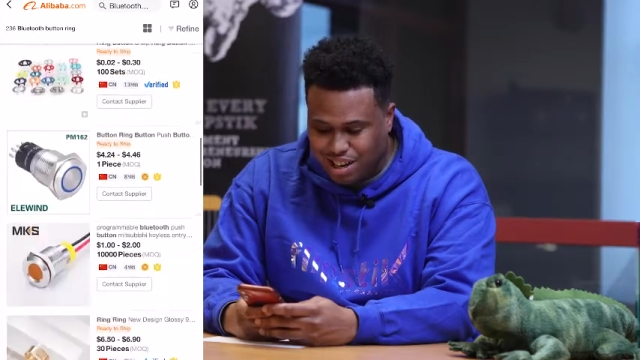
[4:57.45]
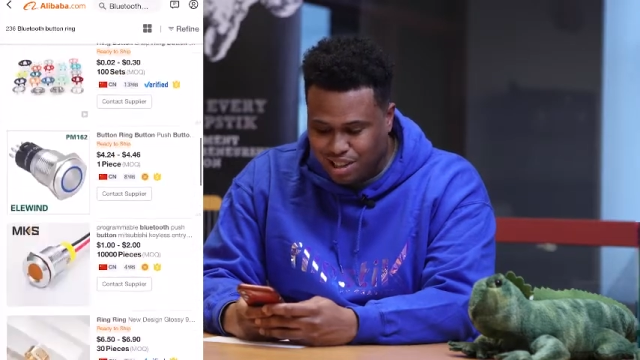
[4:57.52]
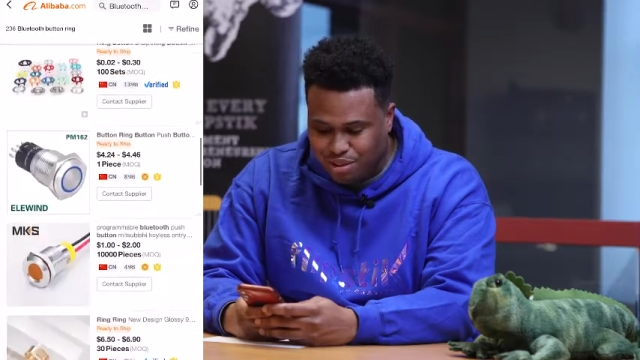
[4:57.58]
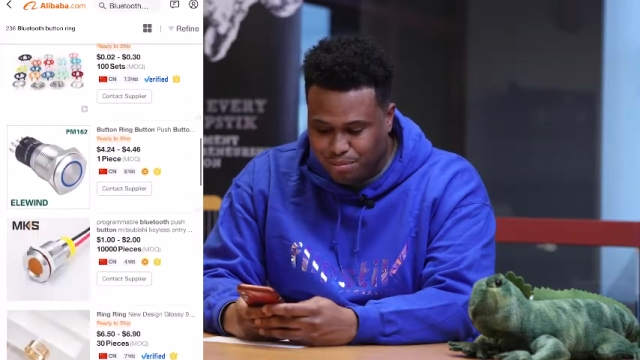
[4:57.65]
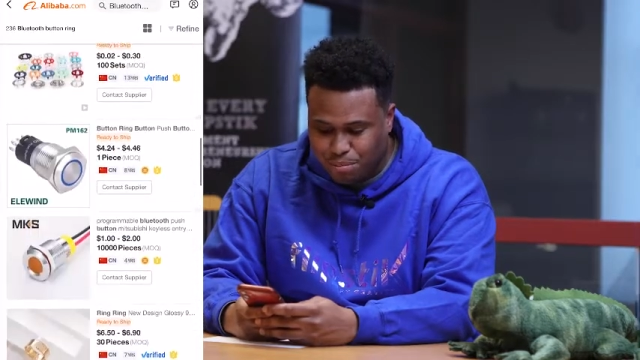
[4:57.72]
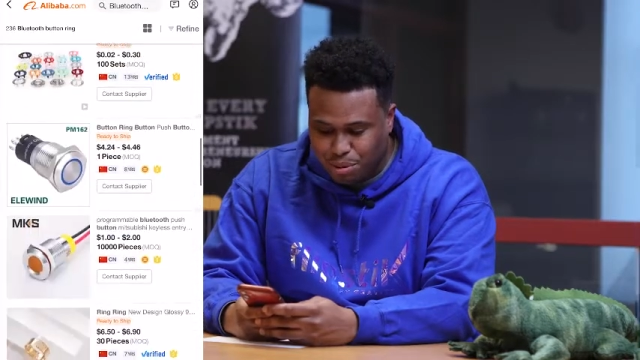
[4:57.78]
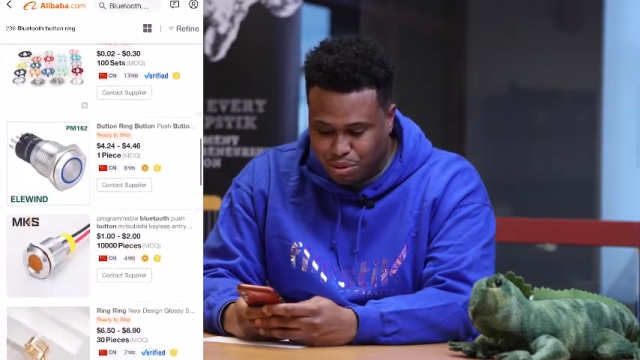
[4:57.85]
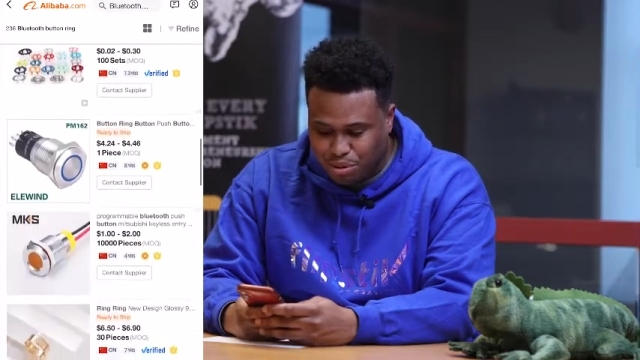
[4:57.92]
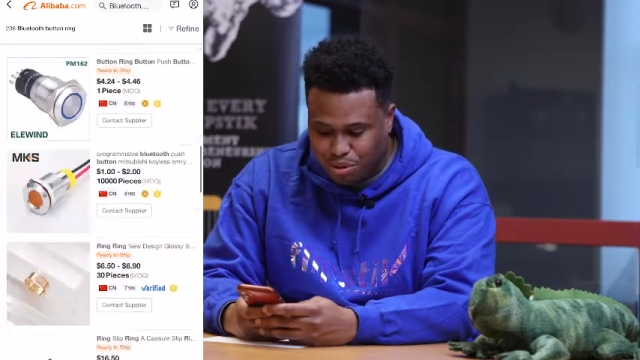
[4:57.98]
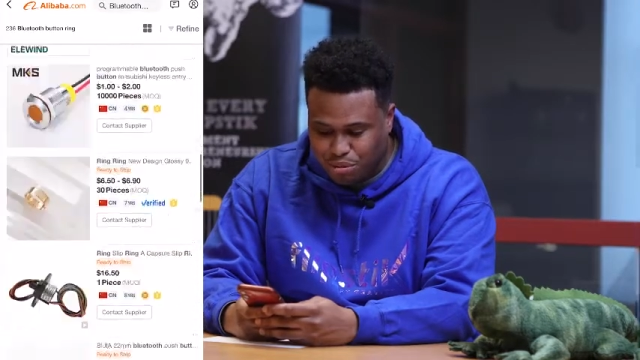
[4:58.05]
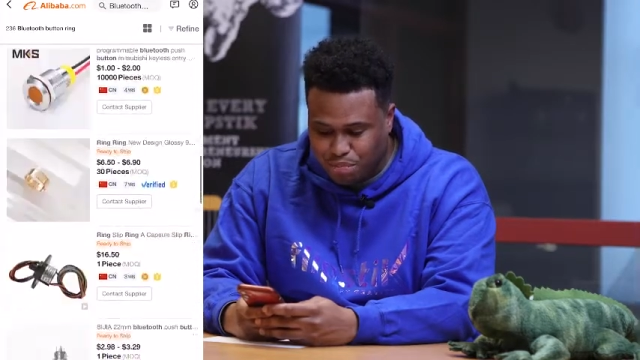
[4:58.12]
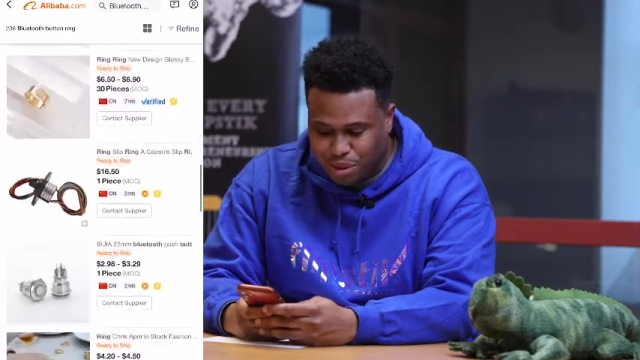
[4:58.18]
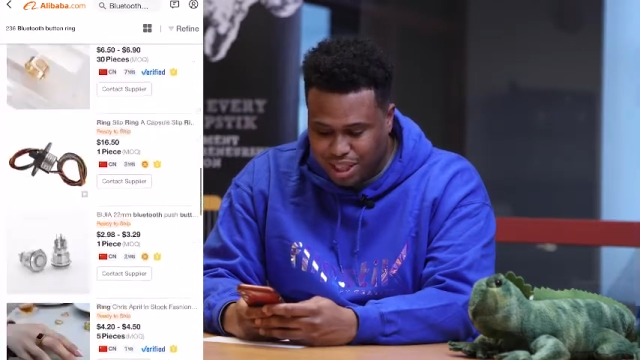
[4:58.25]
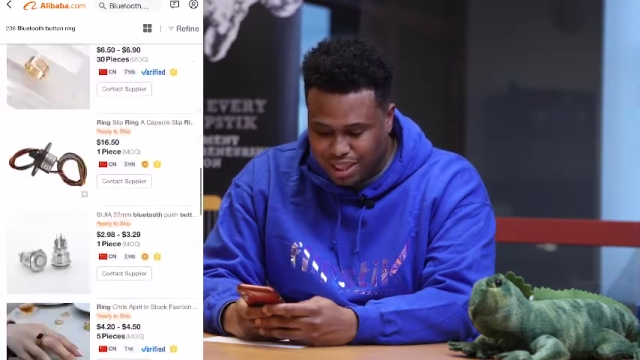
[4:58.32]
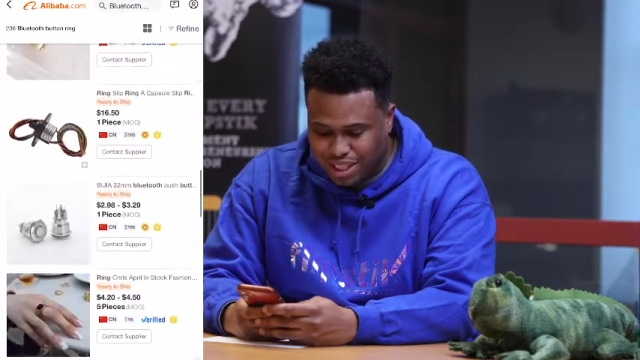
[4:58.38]
under a Bluetooth
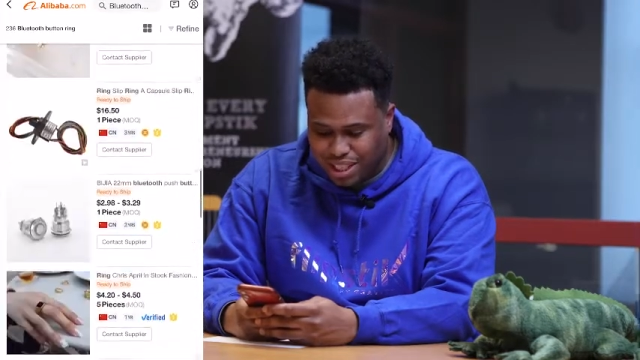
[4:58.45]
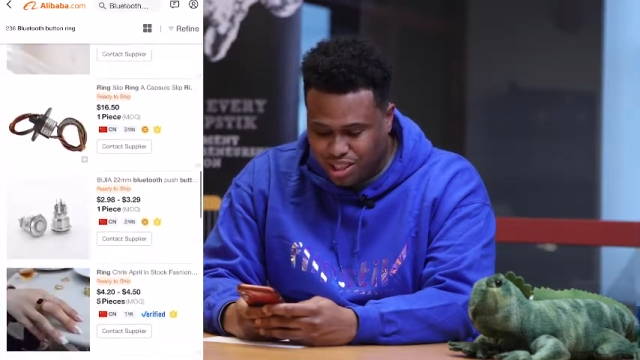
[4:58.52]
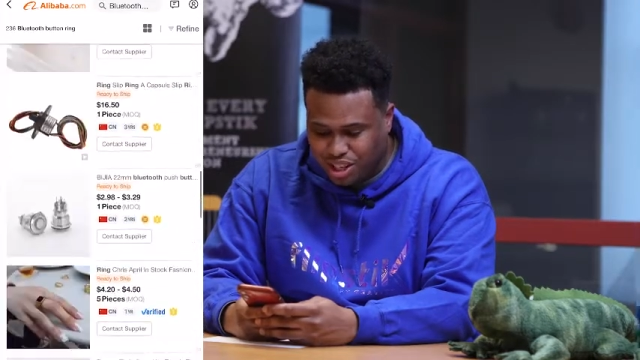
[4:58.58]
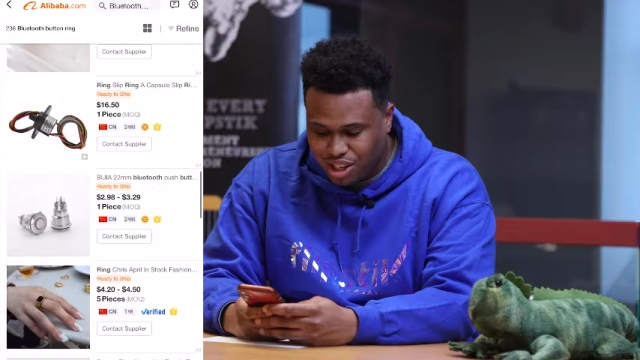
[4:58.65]
button that's